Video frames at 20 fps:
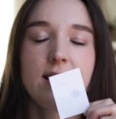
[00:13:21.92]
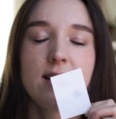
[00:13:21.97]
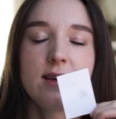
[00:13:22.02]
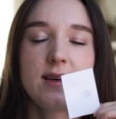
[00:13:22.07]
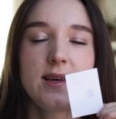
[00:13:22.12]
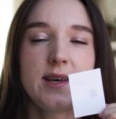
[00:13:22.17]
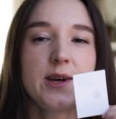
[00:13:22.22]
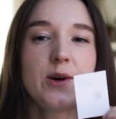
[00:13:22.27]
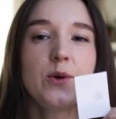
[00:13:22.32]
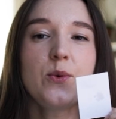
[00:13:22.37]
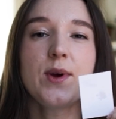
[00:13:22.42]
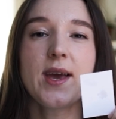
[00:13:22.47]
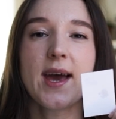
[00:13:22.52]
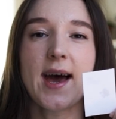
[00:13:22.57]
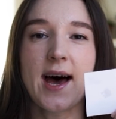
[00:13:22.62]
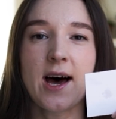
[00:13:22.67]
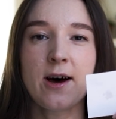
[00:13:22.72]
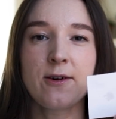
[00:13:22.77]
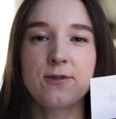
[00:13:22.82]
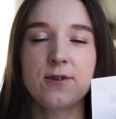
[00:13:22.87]
Here we
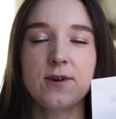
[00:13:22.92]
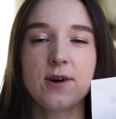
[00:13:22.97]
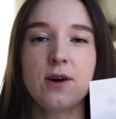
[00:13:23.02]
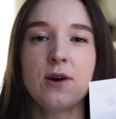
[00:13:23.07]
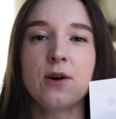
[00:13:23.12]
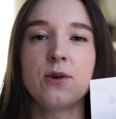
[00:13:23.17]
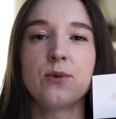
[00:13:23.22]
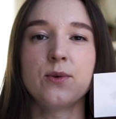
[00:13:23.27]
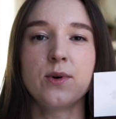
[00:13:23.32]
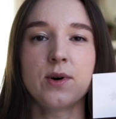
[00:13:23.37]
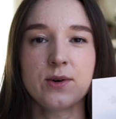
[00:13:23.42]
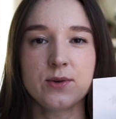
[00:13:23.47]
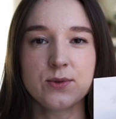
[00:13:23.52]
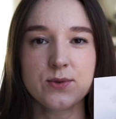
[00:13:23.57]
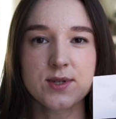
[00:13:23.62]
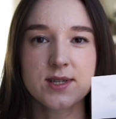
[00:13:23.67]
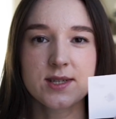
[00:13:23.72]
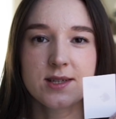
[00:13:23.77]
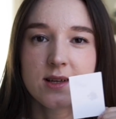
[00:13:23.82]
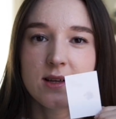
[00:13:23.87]
have a
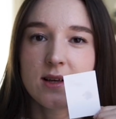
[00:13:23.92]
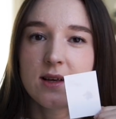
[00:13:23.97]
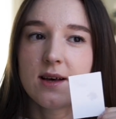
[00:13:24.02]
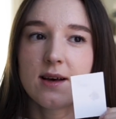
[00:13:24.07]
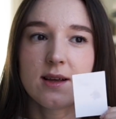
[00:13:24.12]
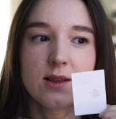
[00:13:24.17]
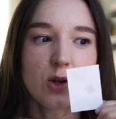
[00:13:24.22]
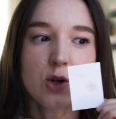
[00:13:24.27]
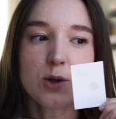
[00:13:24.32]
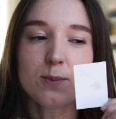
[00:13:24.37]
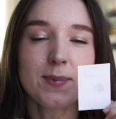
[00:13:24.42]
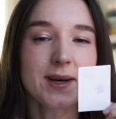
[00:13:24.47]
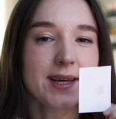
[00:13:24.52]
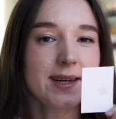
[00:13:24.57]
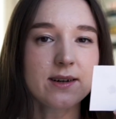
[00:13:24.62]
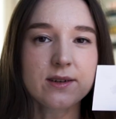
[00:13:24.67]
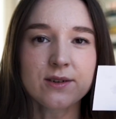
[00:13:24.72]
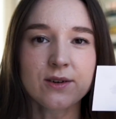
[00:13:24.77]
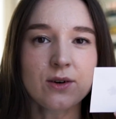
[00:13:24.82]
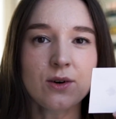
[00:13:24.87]
rose, not
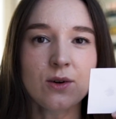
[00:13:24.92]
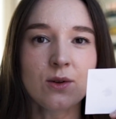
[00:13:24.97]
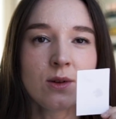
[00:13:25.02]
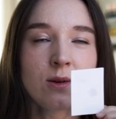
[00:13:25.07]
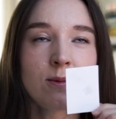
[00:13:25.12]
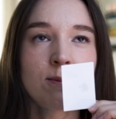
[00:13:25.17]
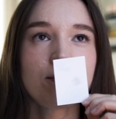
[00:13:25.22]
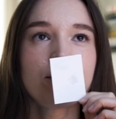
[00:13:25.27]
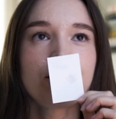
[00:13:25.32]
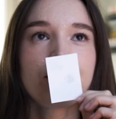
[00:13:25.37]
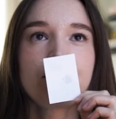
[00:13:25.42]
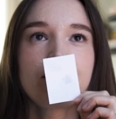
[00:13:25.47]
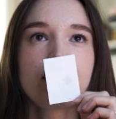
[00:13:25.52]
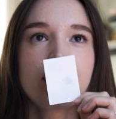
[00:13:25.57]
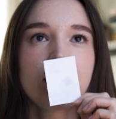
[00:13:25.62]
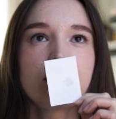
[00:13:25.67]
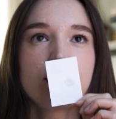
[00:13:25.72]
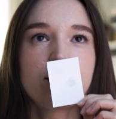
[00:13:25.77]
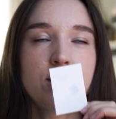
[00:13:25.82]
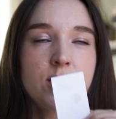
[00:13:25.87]
bad at all,
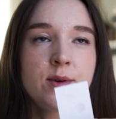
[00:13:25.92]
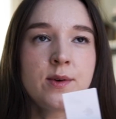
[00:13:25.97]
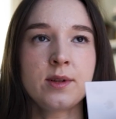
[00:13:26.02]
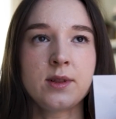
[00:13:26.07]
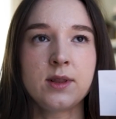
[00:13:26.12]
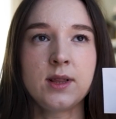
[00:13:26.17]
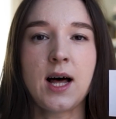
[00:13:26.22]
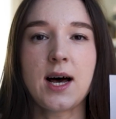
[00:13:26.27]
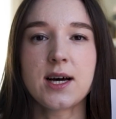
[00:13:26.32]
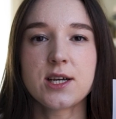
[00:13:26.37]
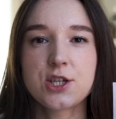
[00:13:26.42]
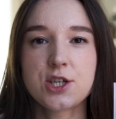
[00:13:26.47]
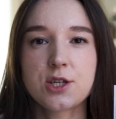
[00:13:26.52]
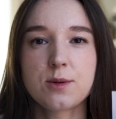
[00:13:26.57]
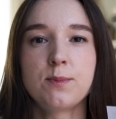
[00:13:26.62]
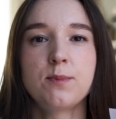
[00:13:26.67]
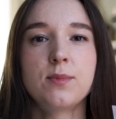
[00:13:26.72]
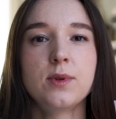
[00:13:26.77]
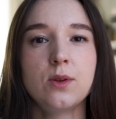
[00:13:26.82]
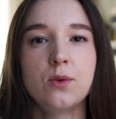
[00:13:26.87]
very lush,
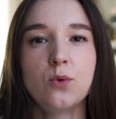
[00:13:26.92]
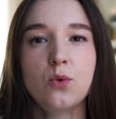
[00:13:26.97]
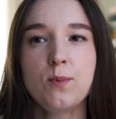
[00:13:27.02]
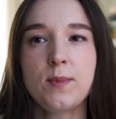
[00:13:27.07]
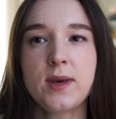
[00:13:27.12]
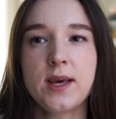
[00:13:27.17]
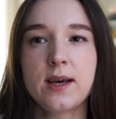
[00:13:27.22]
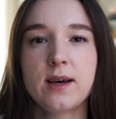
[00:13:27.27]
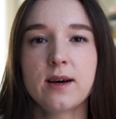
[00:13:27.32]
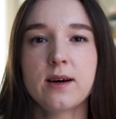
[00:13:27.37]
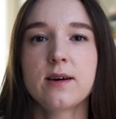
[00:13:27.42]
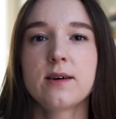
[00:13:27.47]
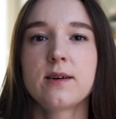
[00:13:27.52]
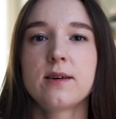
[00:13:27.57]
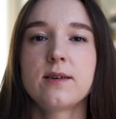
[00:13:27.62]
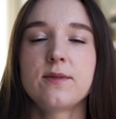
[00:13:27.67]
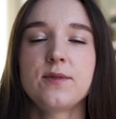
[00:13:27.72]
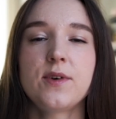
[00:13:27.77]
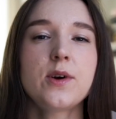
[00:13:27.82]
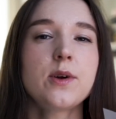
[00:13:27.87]
blooming,
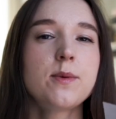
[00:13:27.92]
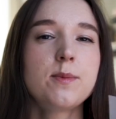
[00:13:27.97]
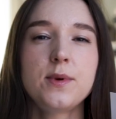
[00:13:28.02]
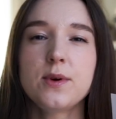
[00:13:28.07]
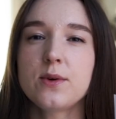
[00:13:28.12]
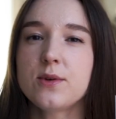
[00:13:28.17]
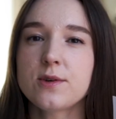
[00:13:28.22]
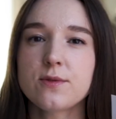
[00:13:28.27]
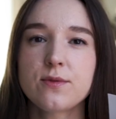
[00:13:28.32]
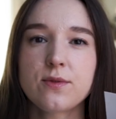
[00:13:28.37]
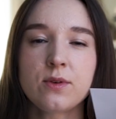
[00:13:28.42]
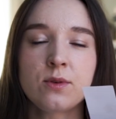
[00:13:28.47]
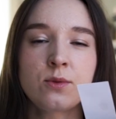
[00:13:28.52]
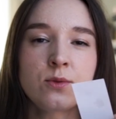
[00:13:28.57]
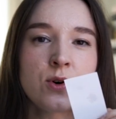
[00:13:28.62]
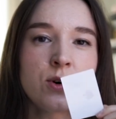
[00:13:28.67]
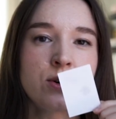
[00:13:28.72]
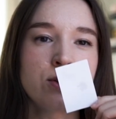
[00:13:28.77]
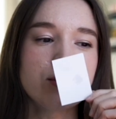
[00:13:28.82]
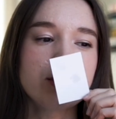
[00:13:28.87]
very beautiful
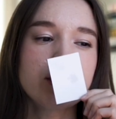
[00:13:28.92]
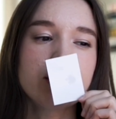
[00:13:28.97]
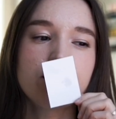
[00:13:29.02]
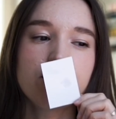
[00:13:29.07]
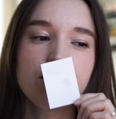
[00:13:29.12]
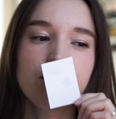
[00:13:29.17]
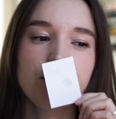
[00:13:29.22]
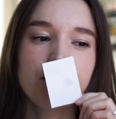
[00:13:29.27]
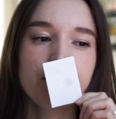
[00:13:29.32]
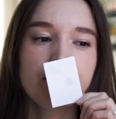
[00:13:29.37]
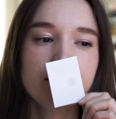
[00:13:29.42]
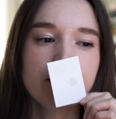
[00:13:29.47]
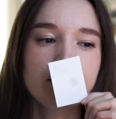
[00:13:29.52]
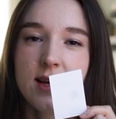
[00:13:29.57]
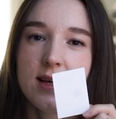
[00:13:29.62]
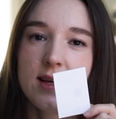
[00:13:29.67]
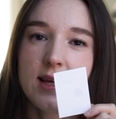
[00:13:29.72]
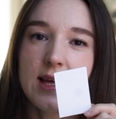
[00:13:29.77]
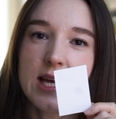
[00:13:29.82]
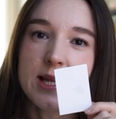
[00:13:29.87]
rose.
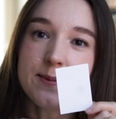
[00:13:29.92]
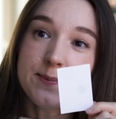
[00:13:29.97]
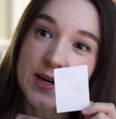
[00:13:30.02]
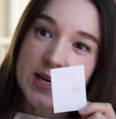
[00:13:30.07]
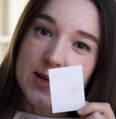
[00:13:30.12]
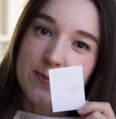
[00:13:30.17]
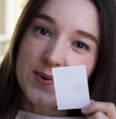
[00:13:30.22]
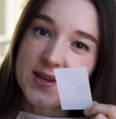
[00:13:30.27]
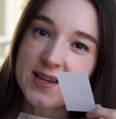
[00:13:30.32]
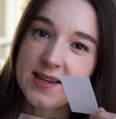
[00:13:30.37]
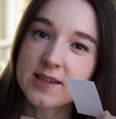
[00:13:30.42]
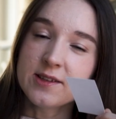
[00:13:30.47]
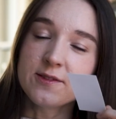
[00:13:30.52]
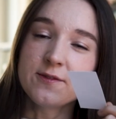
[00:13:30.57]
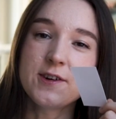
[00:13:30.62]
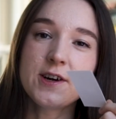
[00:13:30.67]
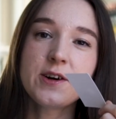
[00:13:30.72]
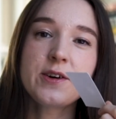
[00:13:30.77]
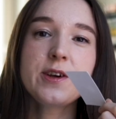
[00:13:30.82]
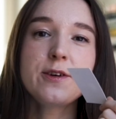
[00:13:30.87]
In my opinion,
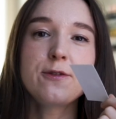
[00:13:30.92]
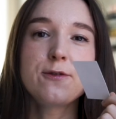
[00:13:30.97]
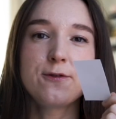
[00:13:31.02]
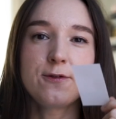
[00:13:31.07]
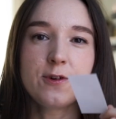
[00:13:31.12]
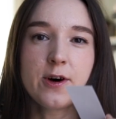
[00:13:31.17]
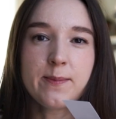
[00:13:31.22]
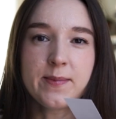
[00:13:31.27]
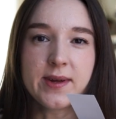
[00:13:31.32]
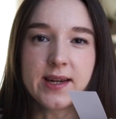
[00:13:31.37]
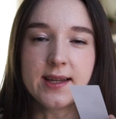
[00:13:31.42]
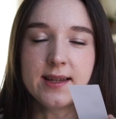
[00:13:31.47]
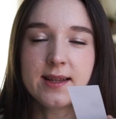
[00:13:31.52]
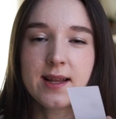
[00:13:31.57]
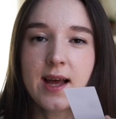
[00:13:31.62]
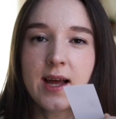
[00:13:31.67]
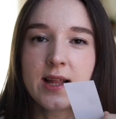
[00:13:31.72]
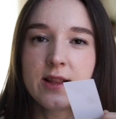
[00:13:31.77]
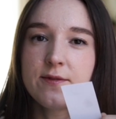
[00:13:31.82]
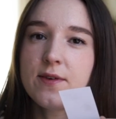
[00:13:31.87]
very
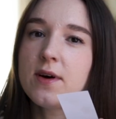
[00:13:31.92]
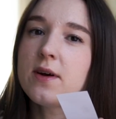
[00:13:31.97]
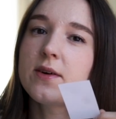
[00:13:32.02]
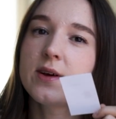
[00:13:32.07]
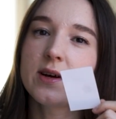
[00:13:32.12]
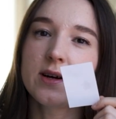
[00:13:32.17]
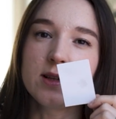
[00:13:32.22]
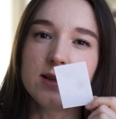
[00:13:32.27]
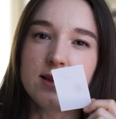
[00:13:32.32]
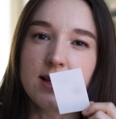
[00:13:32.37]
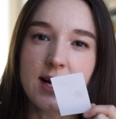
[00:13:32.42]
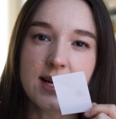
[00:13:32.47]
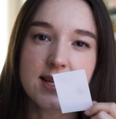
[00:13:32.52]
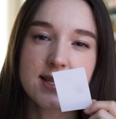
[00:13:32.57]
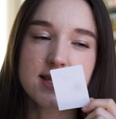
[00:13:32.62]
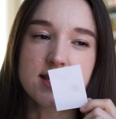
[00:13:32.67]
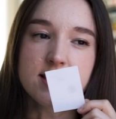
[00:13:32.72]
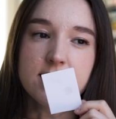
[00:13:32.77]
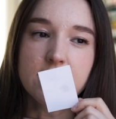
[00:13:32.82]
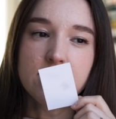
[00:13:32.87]
feminine and very
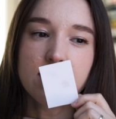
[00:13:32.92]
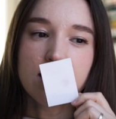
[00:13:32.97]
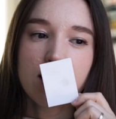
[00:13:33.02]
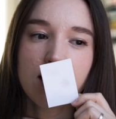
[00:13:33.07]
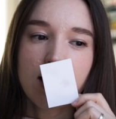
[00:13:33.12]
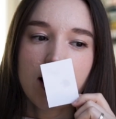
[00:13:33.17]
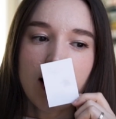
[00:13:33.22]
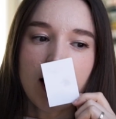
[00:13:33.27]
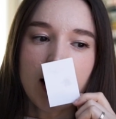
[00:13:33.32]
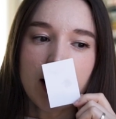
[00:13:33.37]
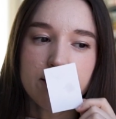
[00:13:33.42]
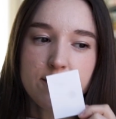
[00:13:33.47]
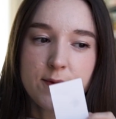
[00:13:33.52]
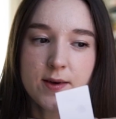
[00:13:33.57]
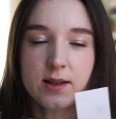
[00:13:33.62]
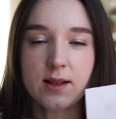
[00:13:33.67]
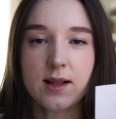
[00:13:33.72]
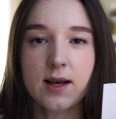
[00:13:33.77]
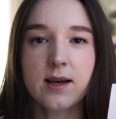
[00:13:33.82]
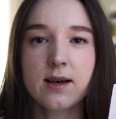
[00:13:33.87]
classic. I
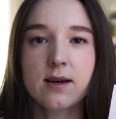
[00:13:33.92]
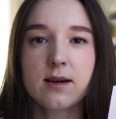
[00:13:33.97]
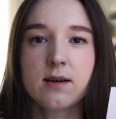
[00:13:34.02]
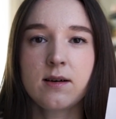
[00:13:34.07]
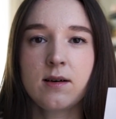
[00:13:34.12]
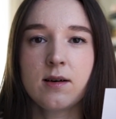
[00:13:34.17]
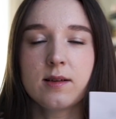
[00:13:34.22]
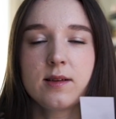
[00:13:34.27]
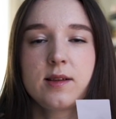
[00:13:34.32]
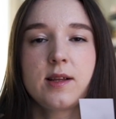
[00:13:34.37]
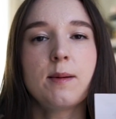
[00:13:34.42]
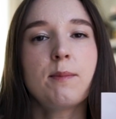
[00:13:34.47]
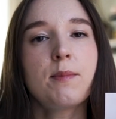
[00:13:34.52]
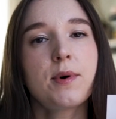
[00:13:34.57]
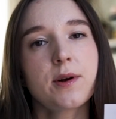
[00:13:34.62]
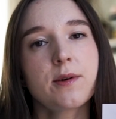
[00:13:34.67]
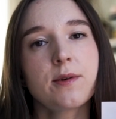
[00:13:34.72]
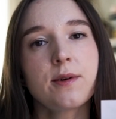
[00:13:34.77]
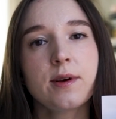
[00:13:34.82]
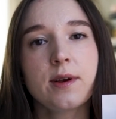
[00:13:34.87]
feel like
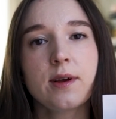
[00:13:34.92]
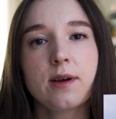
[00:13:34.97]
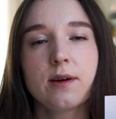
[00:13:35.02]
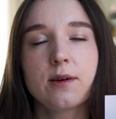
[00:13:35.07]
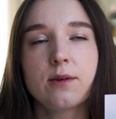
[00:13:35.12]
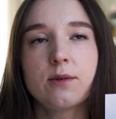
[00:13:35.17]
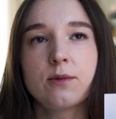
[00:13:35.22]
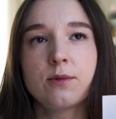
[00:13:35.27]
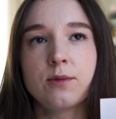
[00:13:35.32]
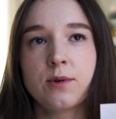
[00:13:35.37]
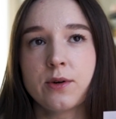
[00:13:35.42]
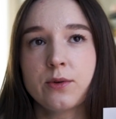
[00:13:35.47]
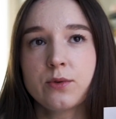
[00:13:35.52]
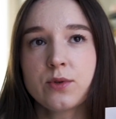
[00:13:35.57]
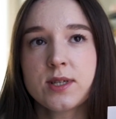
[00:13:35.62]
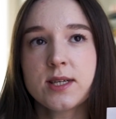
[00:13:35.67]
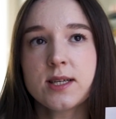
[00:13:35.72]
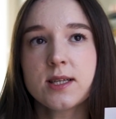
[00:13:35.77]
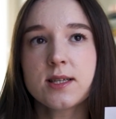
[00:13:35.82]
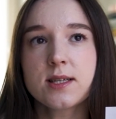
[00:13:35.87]
contemporary
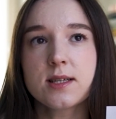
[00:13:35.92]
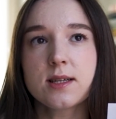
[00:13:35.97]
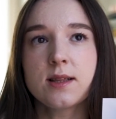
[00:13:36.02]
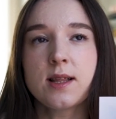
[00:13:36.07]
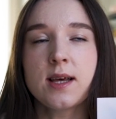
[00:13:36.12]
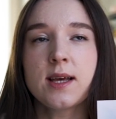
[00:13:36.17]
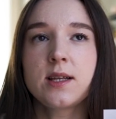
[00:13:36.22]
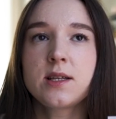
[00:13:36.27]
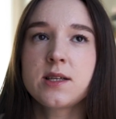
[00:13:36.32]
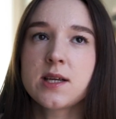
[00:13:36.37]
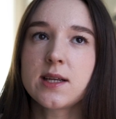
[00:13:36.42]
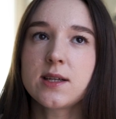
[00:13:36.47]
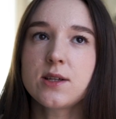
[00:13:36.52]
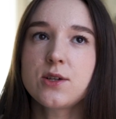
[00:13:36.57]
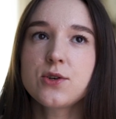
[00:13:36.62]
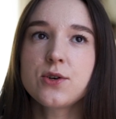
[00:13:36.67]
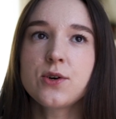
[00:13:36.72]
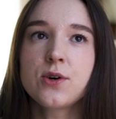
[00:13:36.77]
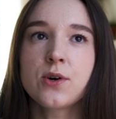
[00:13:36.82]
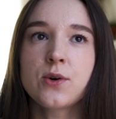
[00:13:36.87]
roses, they
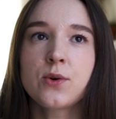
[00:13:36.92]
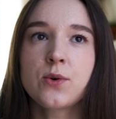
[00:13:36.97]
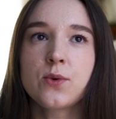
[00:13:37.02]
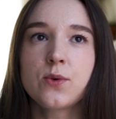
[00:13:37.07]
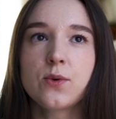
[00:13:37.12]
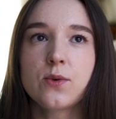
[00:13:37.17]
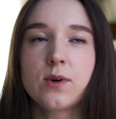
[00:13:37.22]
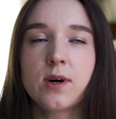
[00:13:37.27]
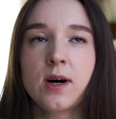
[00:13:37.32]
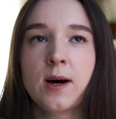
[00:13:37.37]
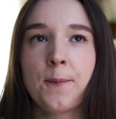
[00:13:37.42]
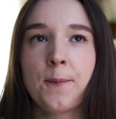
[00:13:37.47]
tend to go